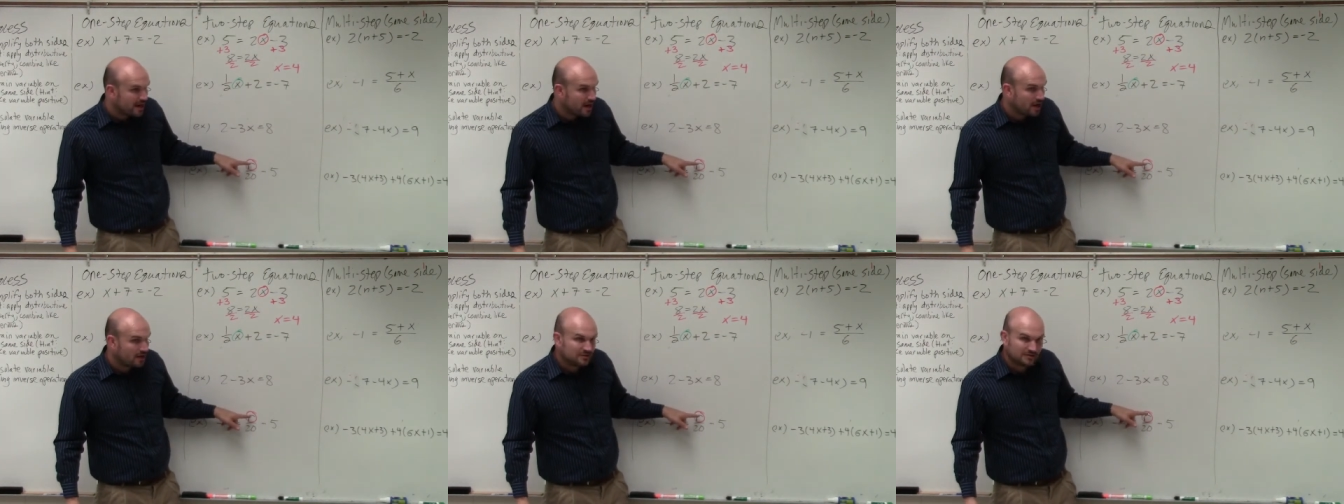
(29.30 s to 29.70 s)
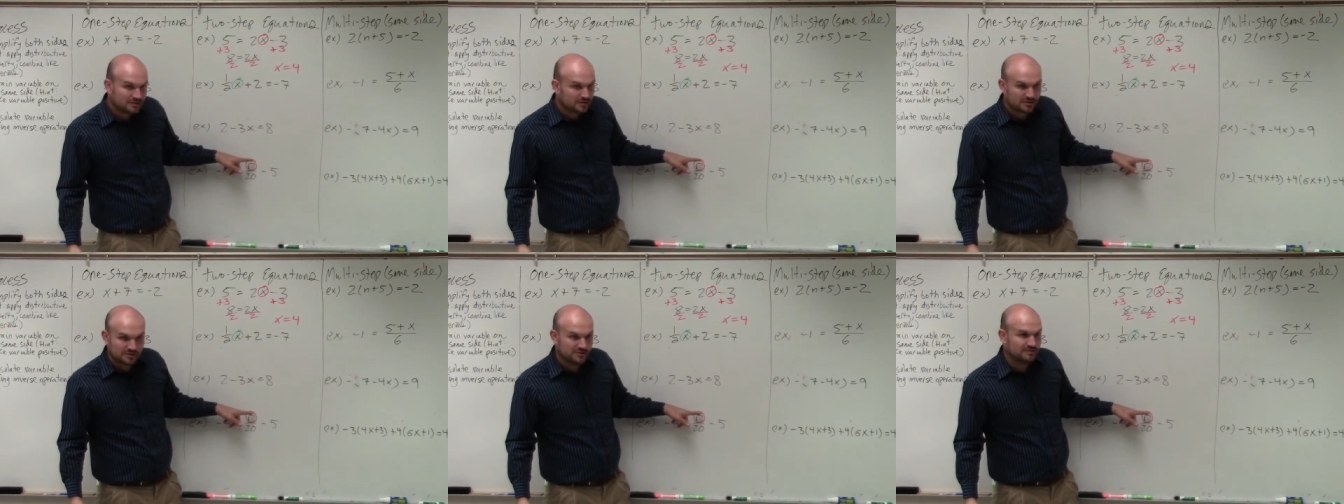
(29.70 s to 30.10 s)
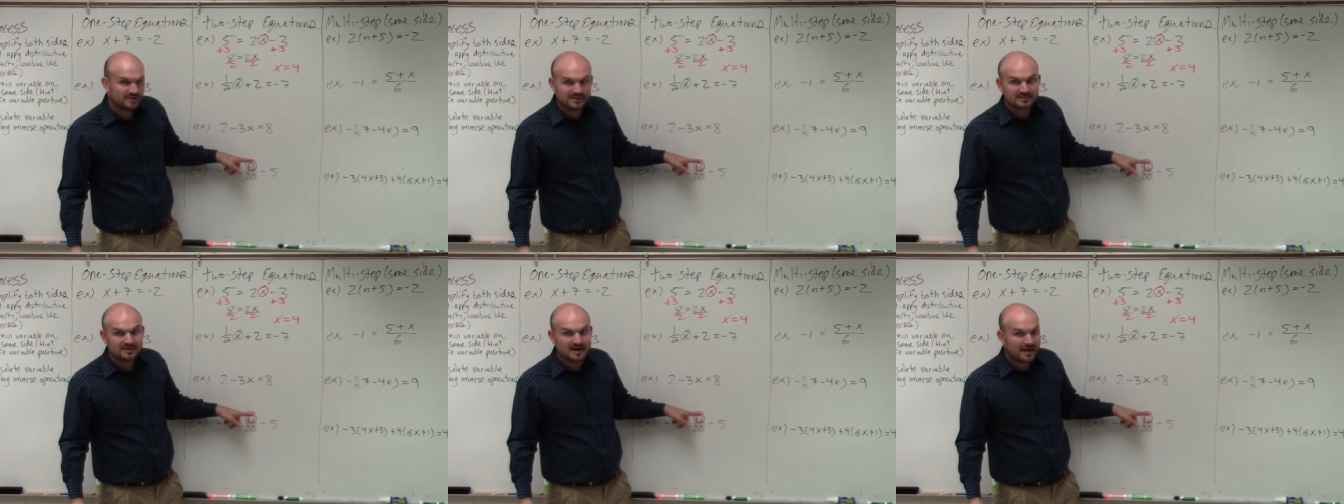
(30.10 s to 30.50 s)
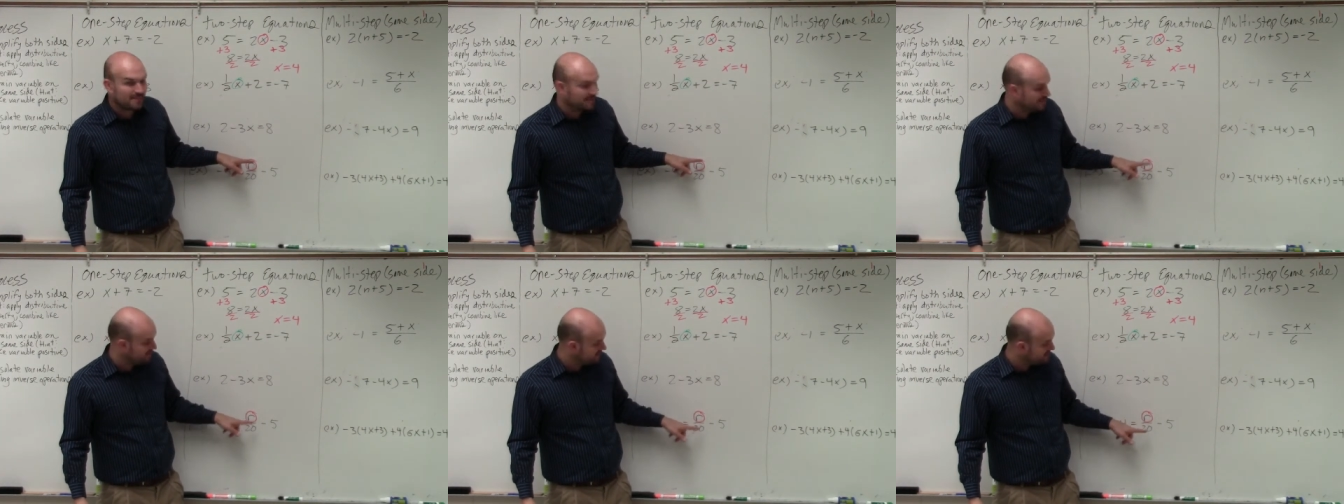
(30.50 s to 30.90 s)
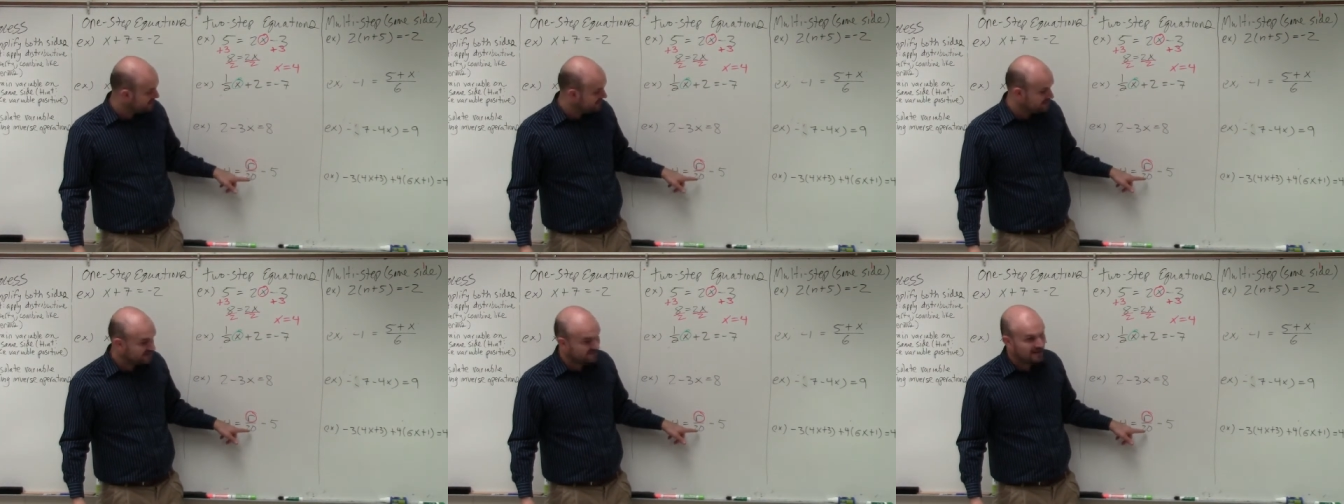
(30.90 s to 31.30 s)
R. There's only two things that are happening. It's
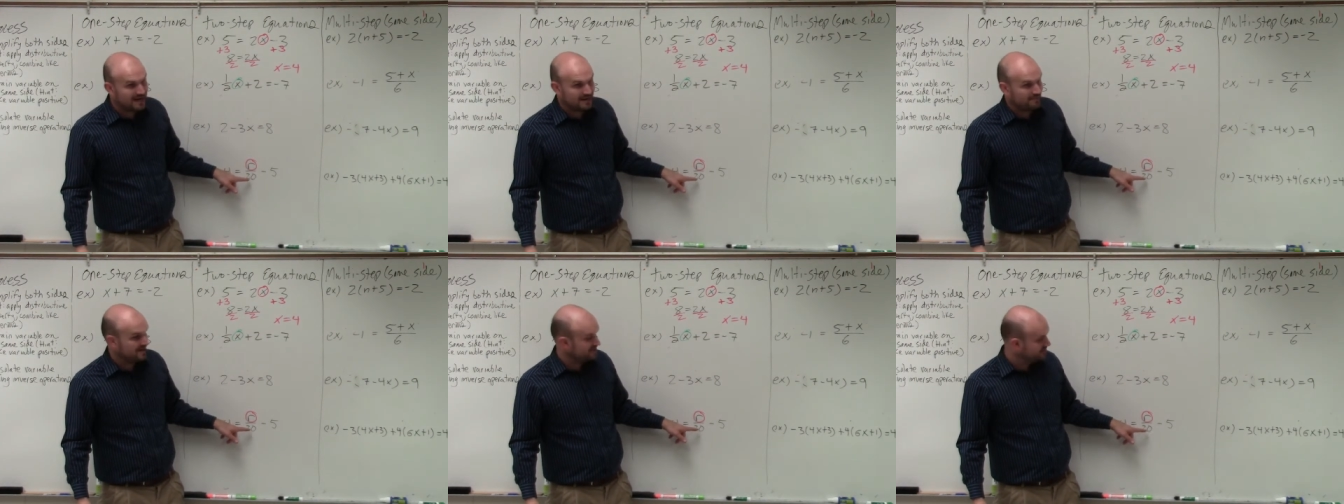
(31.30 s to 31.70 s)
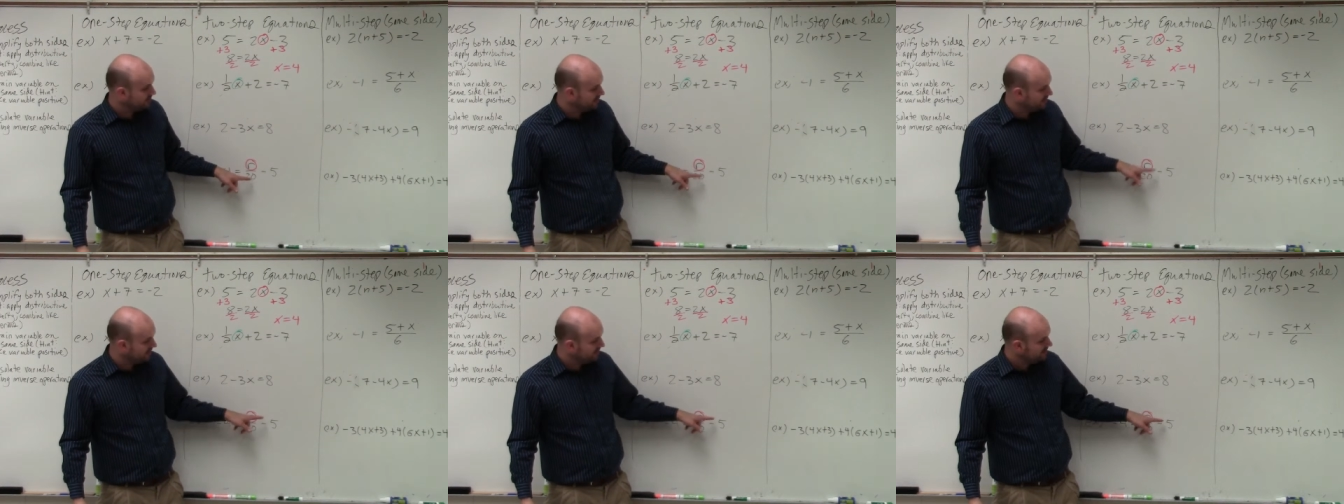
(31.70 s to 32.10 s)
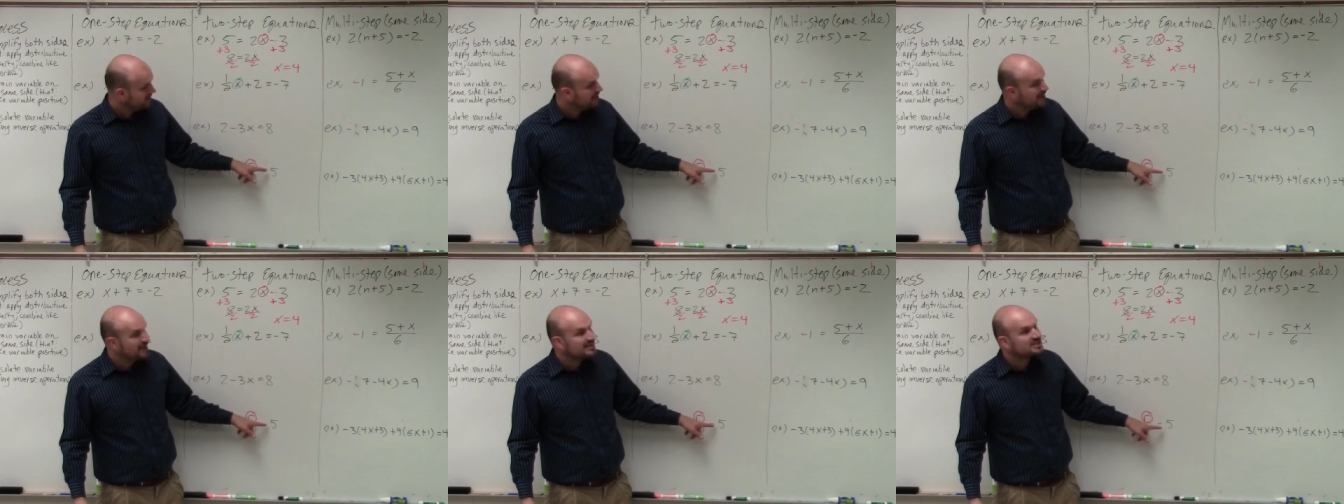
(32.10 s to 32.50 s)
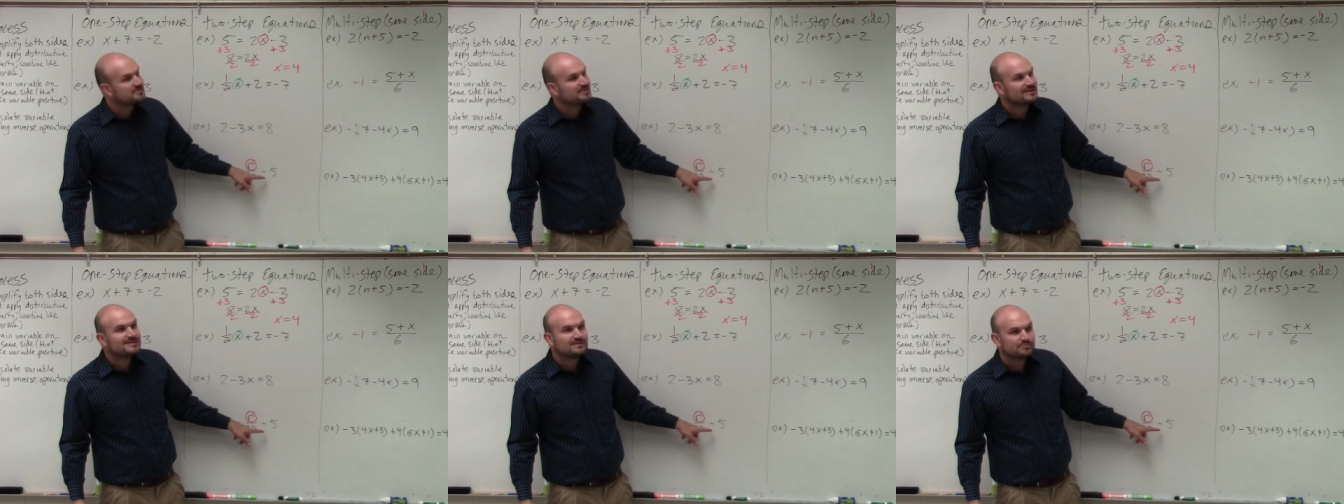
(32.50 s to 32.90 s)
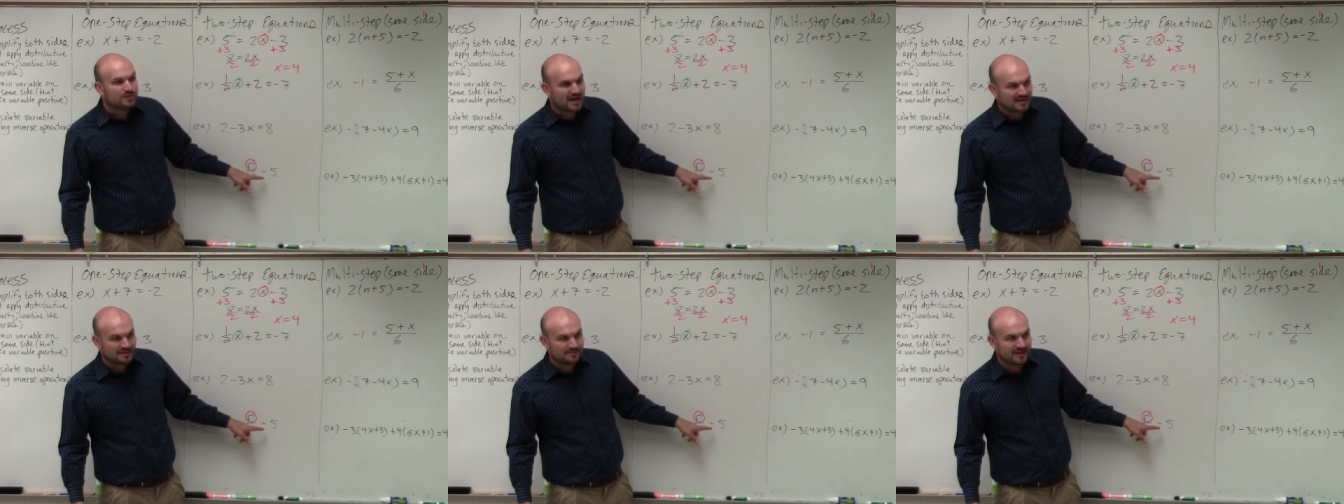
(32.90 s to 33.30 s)
being divided by twenty, and it's being
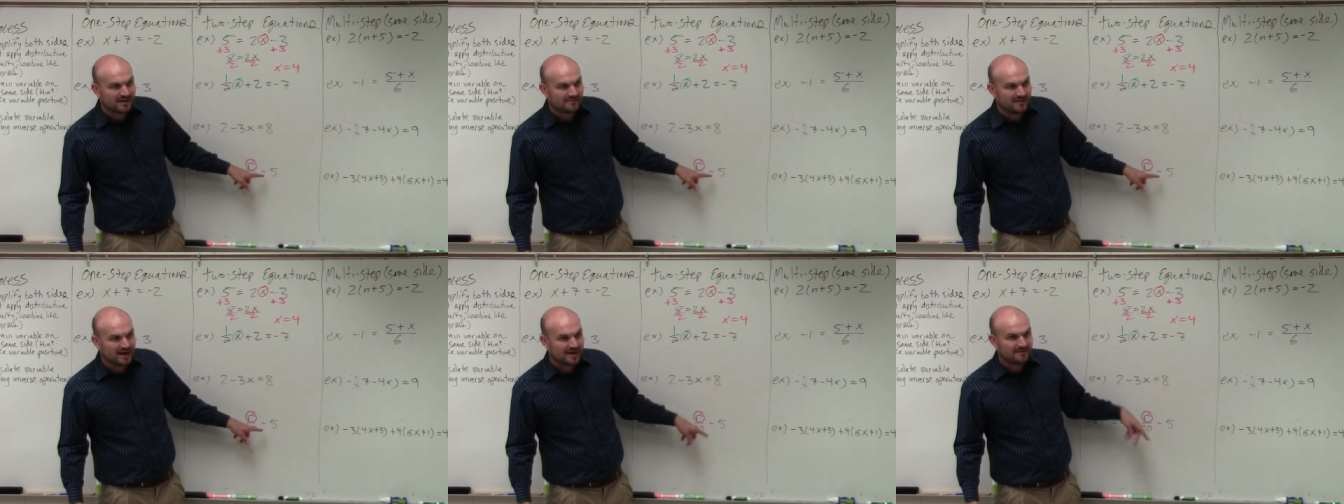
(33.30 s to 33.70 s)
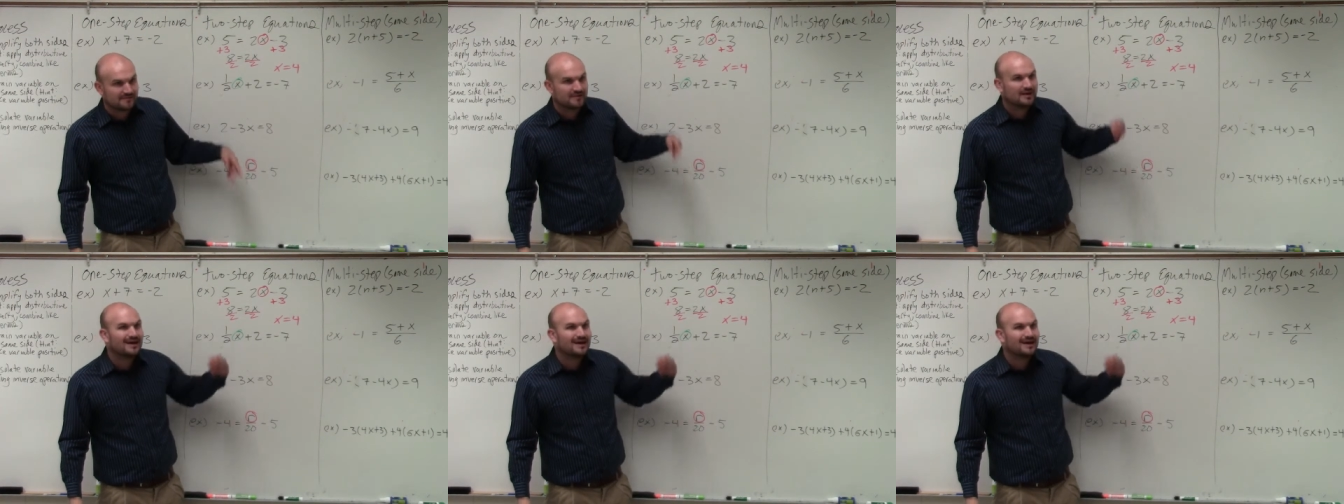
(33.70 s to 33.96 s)
subtracted by five.